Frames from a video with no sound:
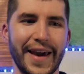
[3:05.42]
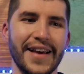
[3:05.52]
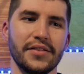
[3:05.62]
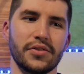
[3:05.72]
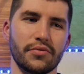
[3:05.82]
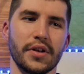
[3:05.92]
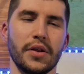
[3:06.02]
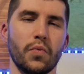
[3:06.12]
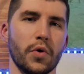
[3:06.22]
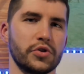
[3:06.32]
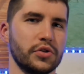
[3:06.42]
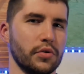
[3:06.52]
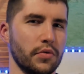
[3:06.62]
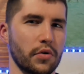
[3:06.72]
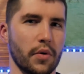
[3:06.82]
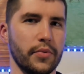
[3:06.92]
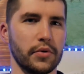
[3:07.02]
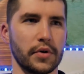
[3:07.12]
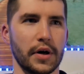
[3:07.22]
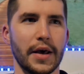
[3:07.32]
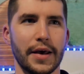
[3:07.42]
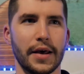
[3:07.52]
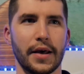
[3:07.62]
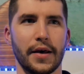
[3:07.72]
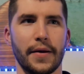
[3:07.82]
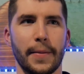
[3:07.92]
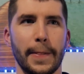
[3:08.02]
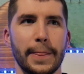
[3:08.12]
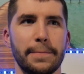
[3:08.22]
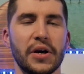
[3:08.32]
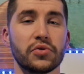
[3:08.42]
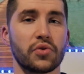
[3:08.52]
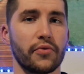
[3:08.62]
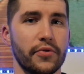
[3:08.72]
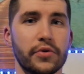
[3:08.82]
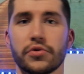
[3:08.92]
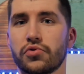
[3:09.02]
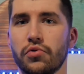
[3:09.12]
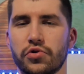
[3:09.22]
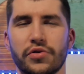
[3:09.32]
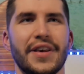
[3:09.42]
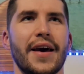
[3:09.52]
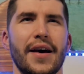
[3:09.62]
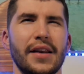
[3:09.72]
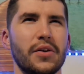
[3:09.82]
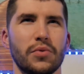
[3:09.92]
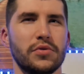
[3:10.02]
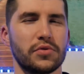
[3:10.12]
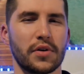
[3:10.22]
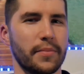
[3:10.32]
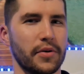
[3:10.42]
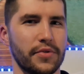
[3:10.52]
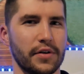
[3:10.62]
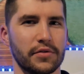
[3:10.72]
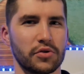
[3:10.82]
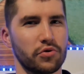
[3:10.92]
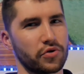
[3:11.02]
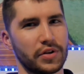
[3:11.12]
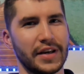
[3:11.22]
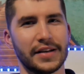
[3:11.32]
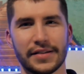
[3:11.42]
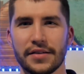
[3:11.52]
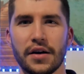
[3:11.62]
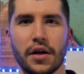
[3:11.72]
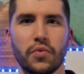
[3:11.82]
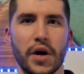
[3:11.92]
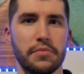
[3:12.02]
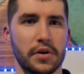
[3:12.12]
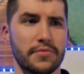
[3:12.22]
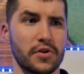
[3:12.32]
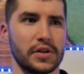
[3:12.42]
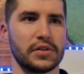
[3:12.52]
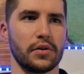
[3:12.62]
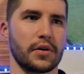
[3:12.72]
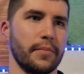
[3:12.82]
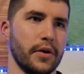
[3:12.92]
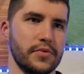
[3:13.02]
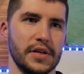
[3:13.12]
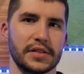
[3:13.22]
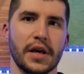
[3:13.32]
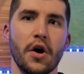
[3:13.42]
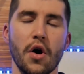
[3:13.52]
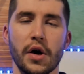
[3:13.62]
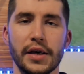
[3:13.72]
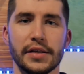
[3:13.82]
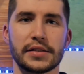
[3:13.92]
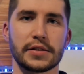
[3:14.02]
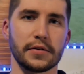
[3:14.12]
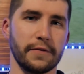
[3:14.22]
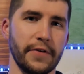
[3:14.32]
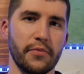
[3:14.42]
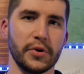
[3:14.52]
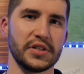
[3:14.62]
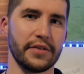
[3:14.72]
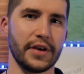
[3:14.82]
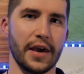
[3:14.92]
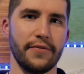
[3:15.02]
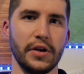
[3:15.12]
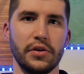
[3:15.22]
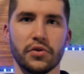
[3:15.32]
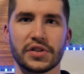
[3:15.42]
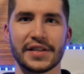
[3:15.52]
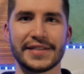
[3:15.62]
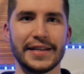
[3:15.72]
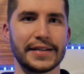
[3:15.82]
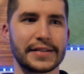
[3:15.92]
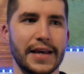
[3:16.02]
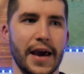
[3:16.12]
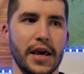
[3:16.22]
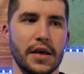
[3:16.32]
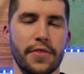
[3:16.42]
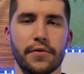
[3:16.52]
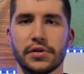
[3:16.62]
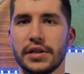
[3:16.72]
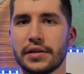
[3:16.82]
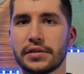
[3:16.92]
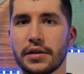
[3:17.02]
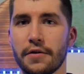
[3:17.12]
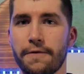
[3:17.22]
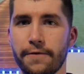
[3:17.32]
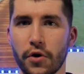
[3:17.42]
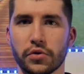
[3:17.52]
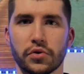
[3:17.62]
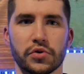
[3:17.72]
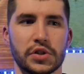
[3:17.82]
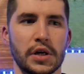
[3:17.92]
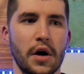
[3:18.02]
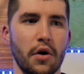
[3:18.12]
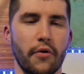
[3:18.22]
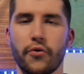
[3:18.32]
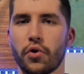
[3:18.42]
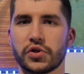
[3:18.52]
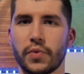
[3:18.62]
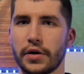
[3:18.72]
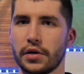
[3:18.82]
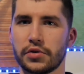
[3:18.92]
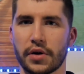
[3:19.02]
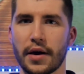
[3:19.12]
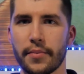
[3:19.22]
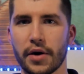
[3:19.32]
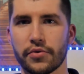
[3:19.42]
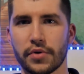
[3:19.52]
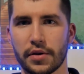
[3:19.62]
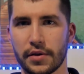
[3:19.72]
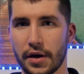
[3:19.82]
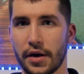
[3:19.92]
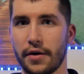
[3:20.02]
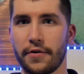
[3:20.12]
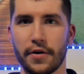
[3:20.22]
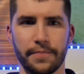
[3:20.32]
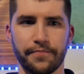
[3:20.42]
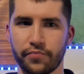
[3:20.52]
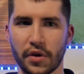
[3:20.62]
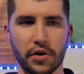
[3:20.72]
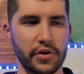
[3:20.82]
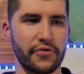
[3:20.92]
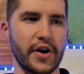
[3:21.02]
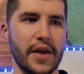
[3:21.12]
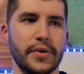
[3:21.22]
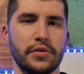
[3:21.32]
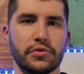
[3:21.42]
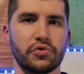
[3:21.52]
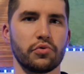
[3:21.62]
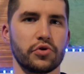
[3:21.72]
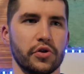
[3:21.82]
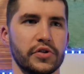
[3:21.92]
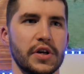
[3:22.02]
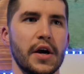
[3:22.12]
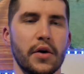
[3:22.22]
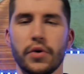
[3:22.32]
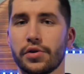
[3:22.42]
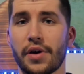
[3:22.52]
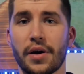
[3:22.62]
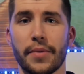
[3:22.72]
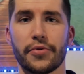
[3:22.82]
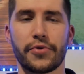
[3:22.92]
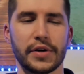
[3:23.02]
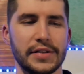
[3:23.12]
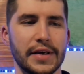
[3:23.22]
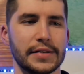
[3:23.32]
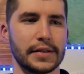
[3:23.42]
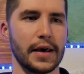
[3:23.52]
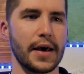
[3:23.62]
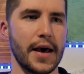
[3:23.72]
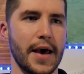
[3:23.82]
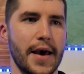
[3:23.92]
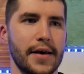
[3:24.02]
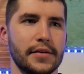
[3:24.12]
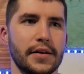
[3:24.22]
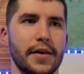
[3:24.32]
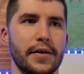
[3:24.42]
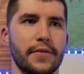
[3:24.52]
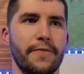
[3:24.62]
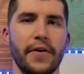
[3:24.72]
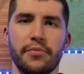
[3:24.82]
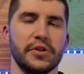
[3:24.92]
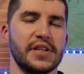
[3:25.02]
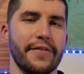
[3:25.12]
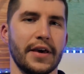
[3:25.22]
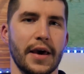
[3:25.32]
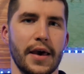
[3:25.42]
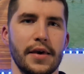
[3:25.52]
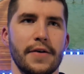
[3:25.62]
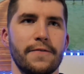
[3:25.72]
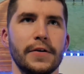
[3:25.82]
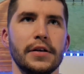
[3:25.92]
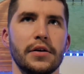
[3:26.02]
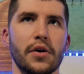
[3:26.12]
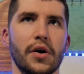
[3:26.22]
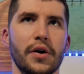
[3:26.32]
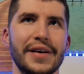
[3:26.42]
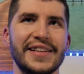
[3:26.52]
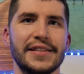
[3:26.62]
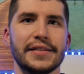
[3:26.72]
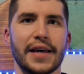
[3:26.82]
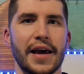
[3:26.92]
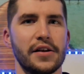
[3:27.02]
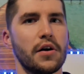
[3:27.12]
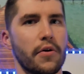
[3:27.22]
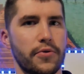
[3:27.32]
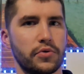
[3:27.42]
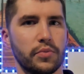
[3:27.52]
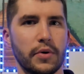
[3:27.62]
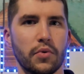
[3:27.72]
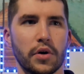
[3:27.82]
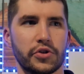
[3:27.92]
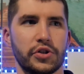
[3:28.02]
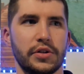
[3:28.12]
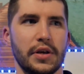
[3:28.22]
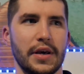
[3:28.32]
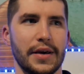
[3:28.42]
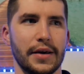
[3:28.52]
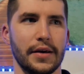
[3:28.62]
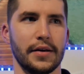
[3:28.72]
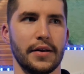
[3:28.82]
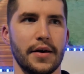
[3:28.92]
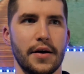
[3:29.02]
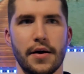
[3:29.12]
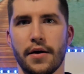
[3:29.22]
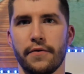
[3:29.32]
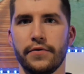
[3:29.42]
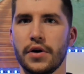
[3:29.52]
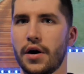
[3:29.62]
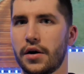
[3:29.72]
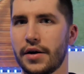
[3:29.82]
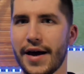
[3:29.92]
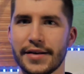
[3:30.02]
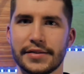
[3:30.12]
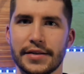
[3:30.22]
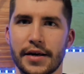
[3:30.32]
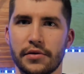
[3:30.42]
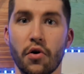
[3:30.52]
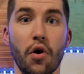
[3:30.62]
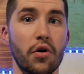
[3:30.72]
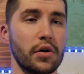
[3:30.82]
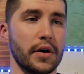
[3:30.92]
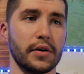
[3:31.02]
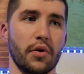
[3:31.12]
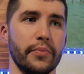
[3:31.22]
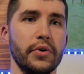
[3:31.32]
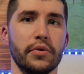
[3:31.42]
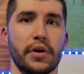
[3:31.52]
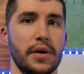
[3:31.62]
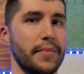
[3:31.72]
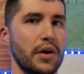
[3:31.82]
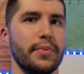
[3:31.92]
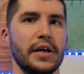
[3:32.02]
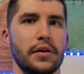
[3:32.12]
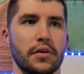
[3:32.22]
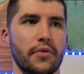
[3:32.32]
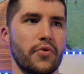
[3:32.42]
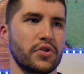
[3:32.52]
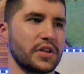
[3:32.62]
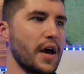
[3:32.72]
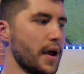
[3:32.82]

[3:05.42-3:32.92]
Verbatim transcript: can't really watch it on your computer um, because of the resolution. Yeah, I didn't want to talk about the resolution in a technical way, but I'm gonna talk about this. It's uh, 5.7K videos, 6K 360 photos. Of course, we're not talking about the um, reframed resolutions, we're talking about 360. And 5.7K uh, video isn't enough to be watched in a uh, VR headset or at a computer, in my opinion. Of course,